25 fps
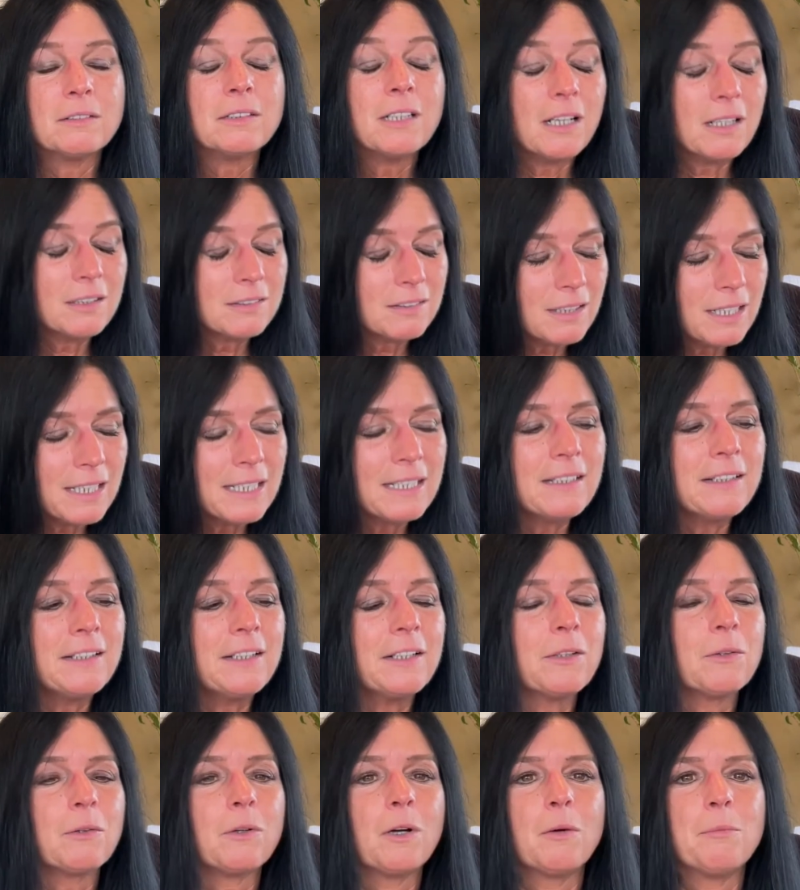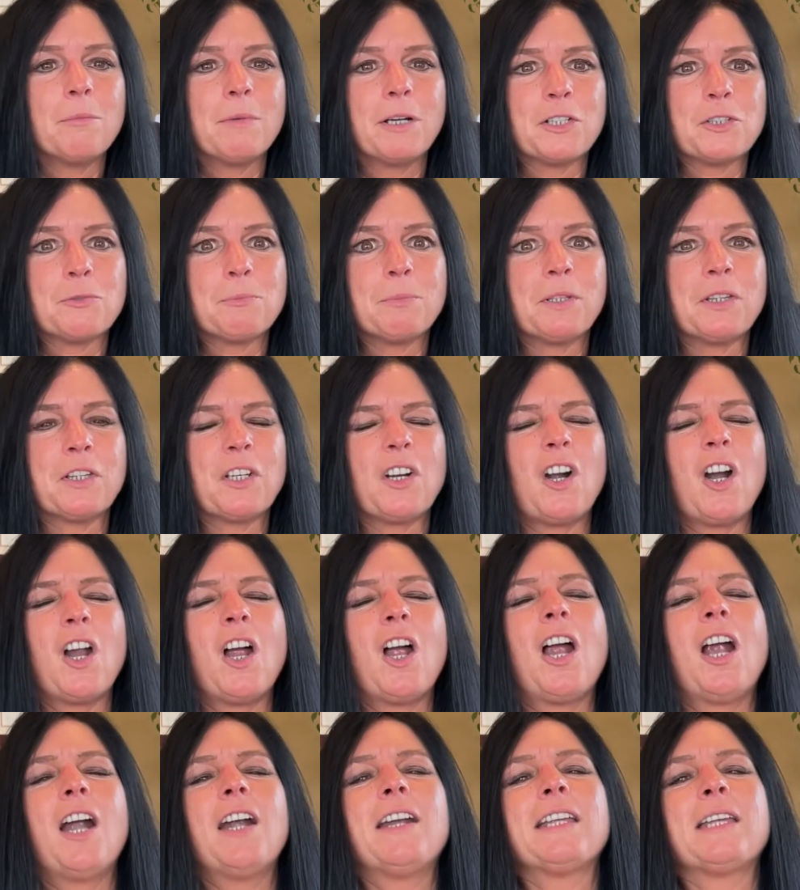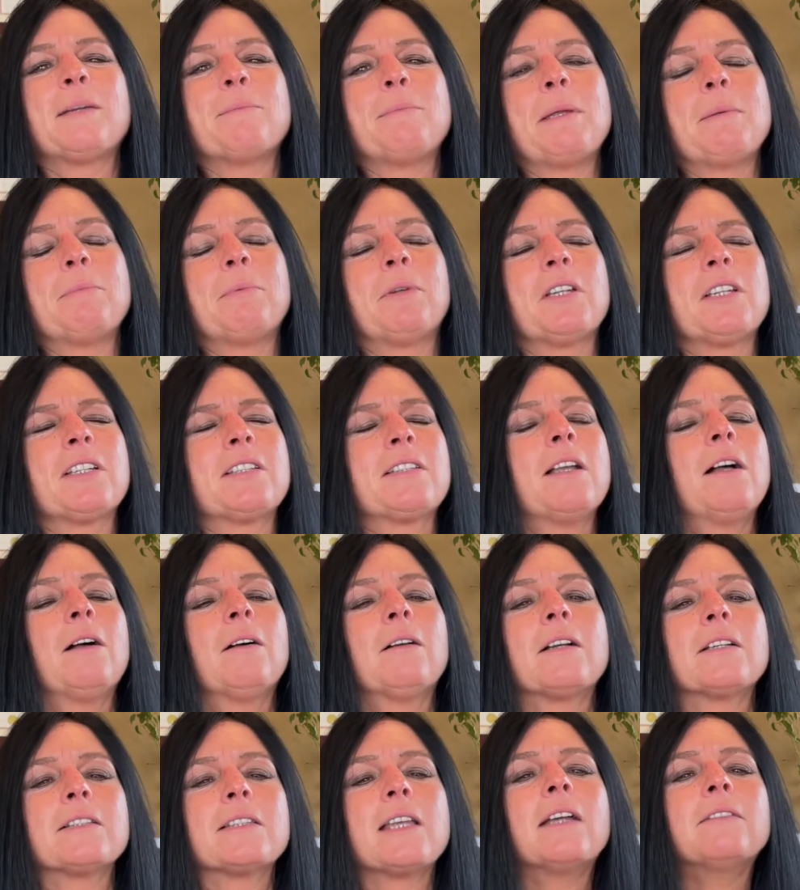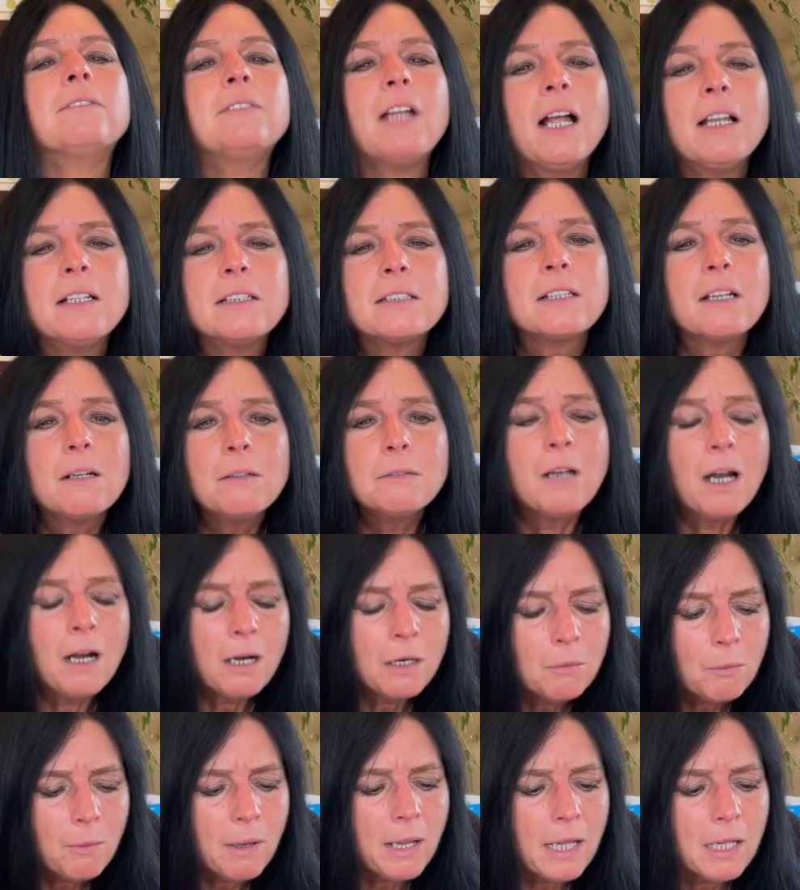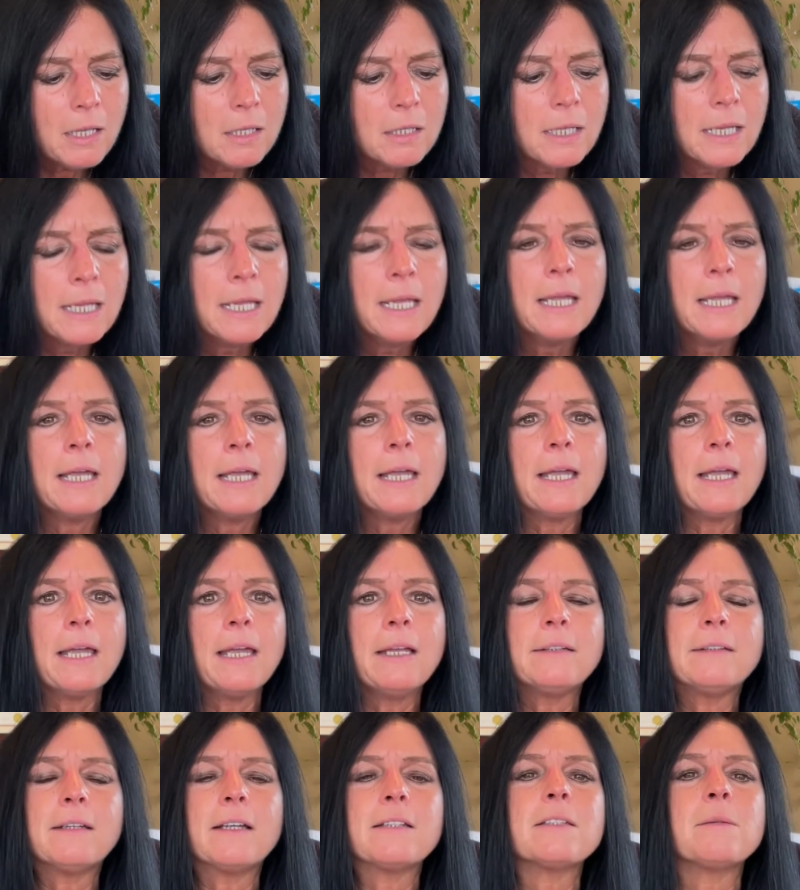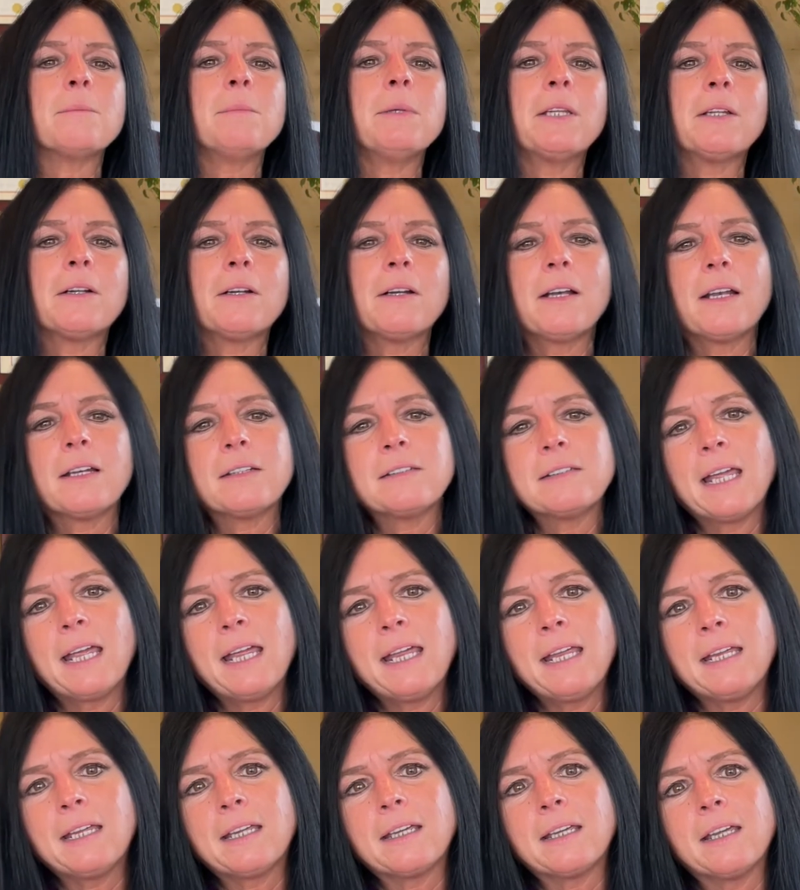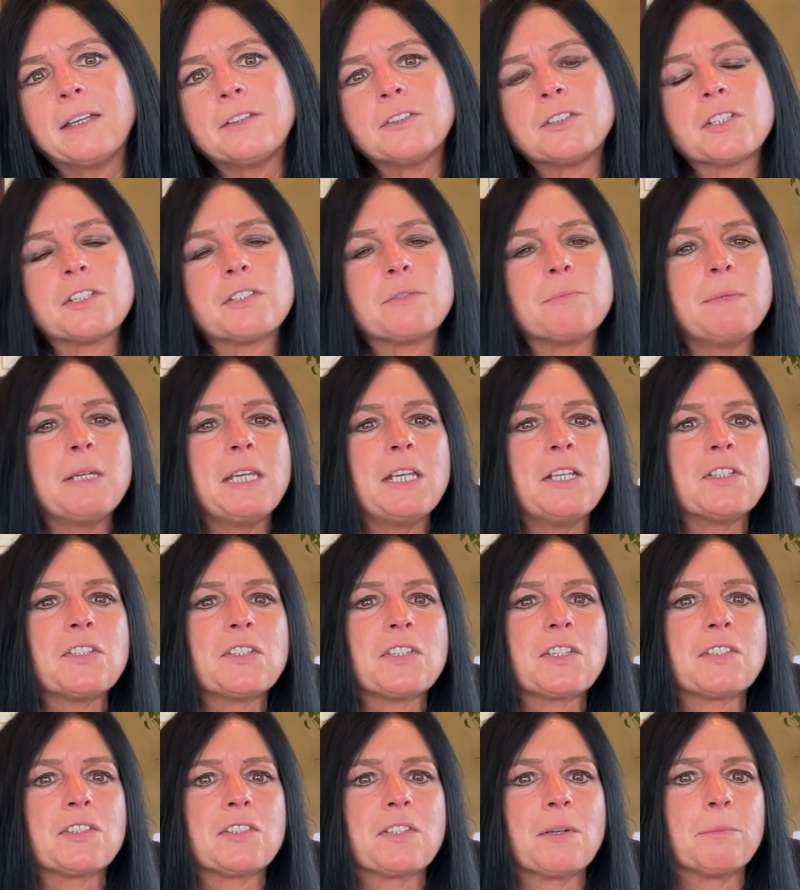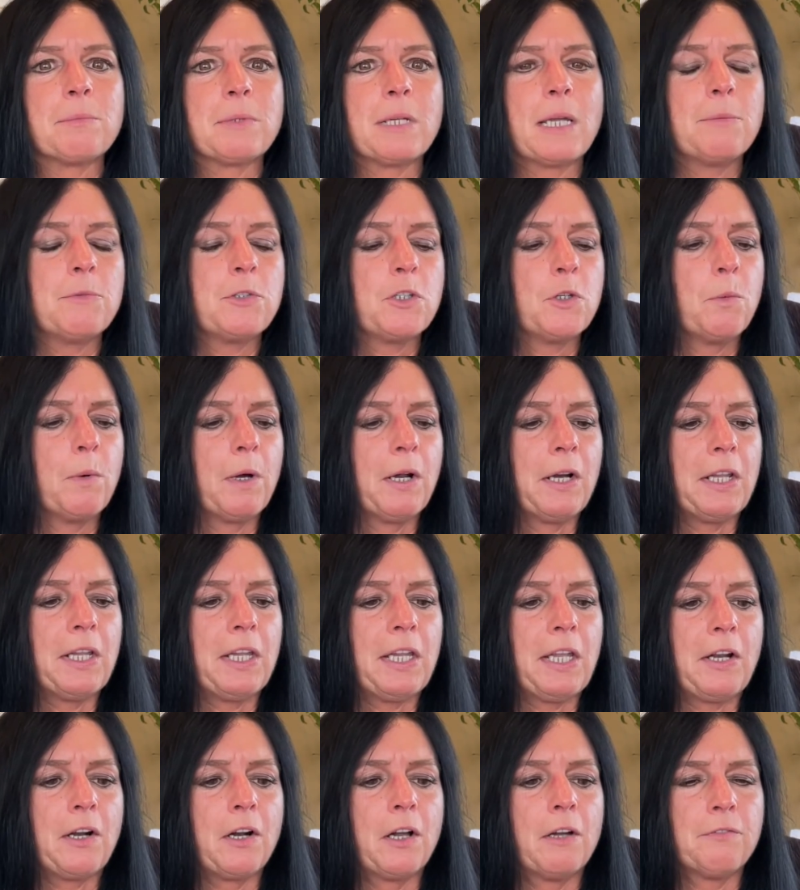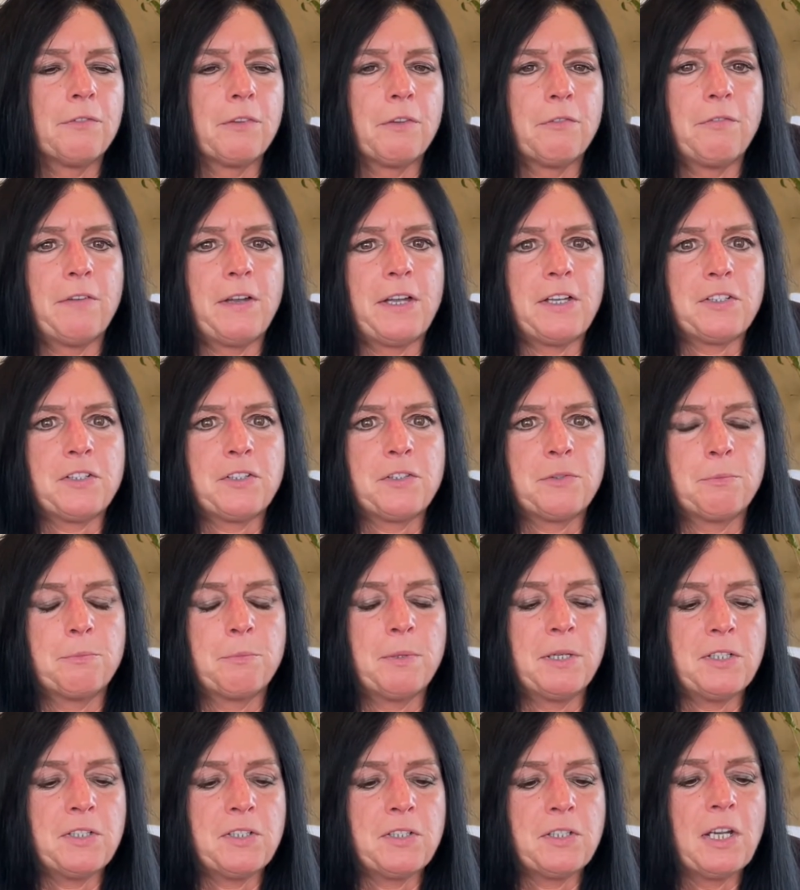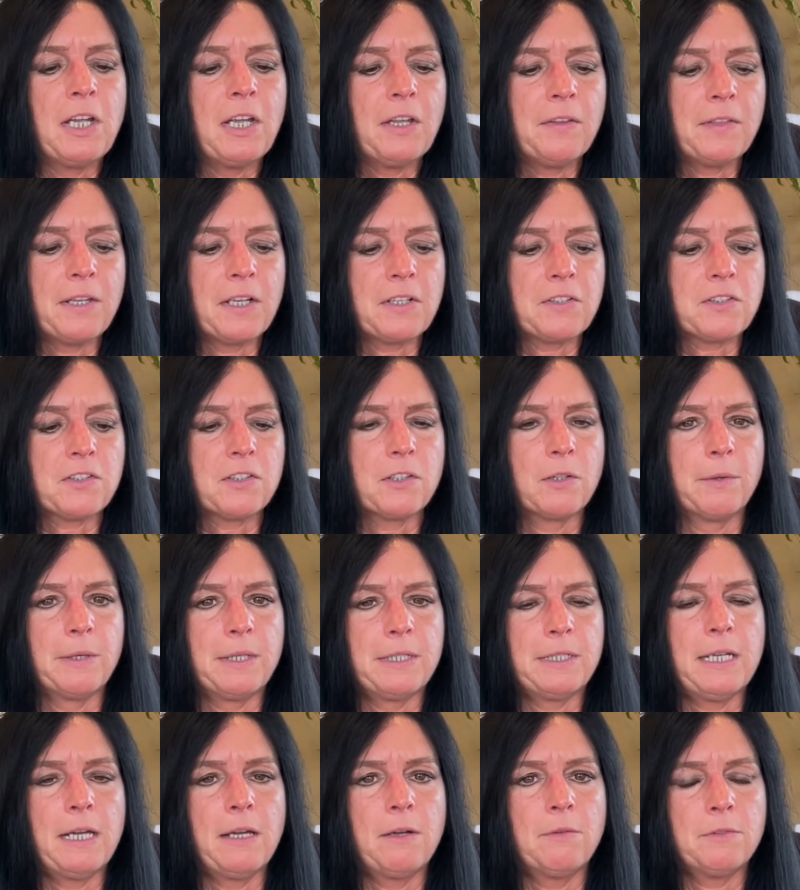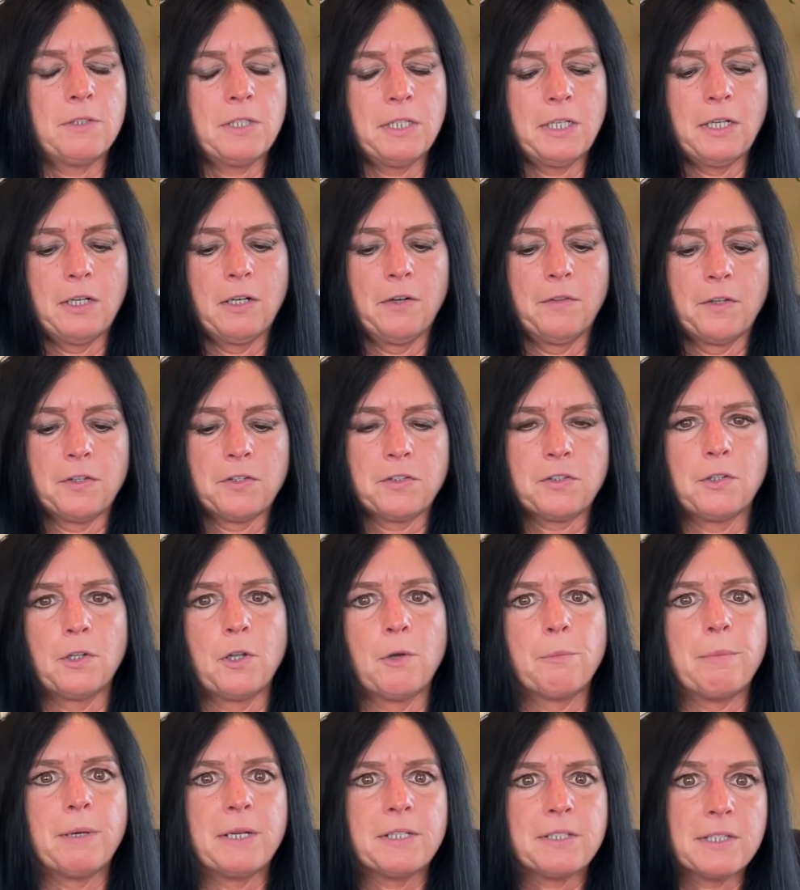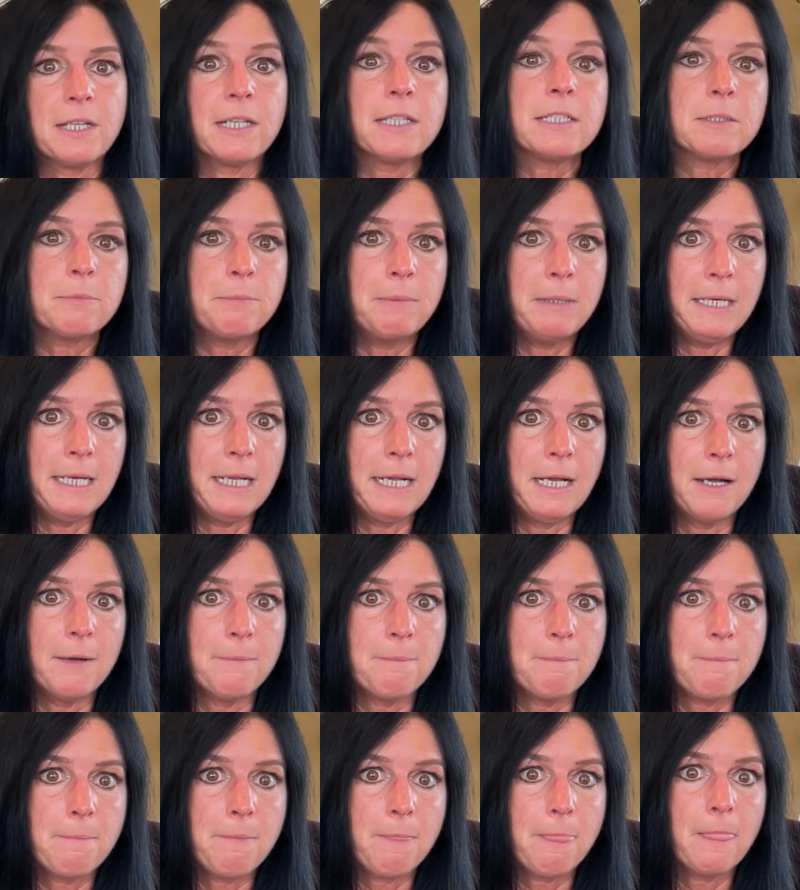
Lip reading: Unlikely to grow much, but they're hard to get people to sell because they've done so darn well. It doesn't mean they're going to tank. It just means that sometimes you want to get off the fast bus that's slowing down to get on the slow bus that's speeding up.